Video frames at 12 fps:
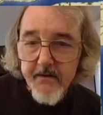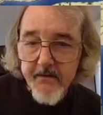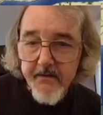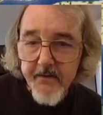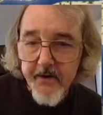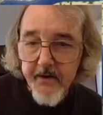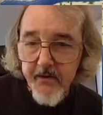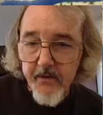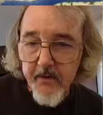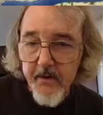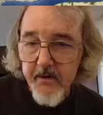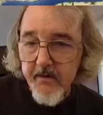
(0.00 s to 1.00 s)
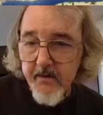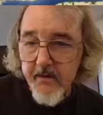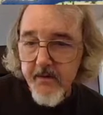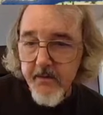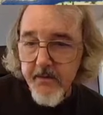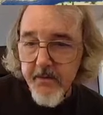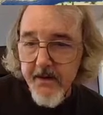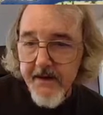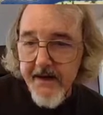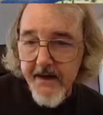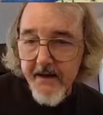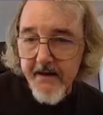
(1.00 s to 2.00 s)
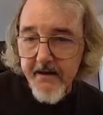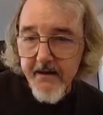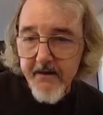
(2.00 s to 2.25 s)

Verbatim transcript: There's the front door. Did we put a gate in